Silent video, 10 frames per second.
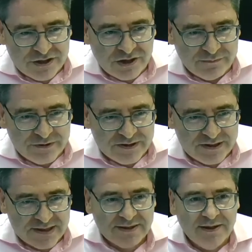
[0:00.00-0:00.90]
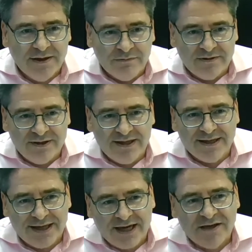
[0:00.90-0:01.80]
conferences. We're
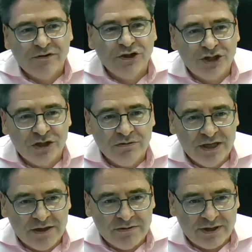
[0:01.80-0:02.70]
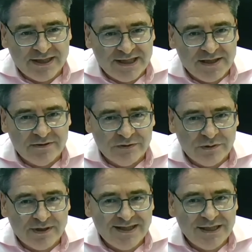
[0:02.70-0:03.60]
thinking again of the two-year idea of
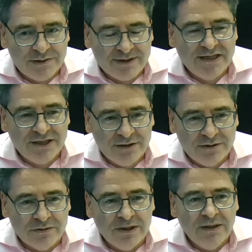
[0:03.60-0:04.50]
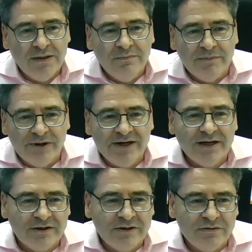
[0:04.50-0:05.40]
2022. But Mike
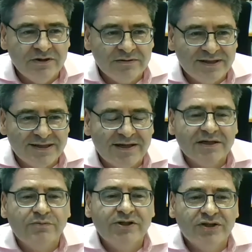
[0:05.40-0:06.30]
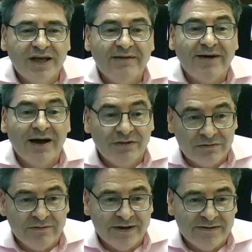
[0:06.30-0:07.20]
and I also discussed we should have other
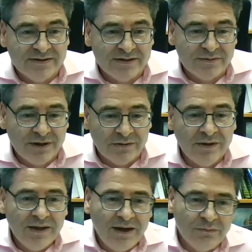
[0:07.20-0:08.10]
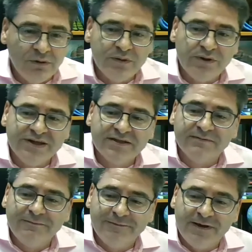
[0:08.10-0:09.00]
events as well. And what we want is
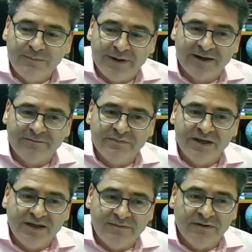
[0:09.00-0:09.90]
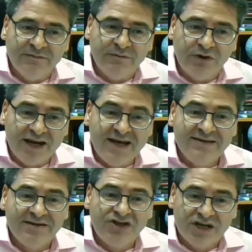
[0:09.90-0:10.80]
some feedback from any of you. If you've got any
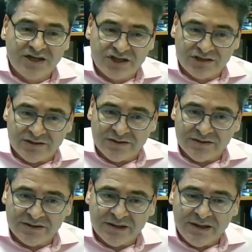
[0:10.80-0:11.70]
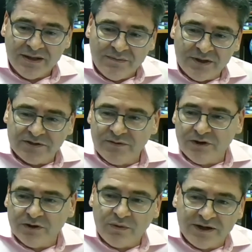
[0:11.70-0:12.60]
suggestions, because we've
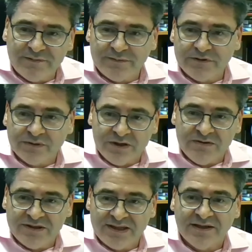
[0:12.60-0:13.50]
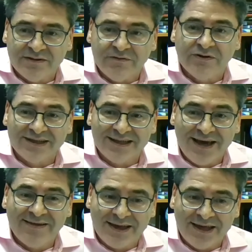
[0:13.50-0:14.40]
got a wonderful community that have got
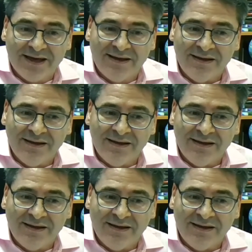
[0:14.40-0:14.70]
together here,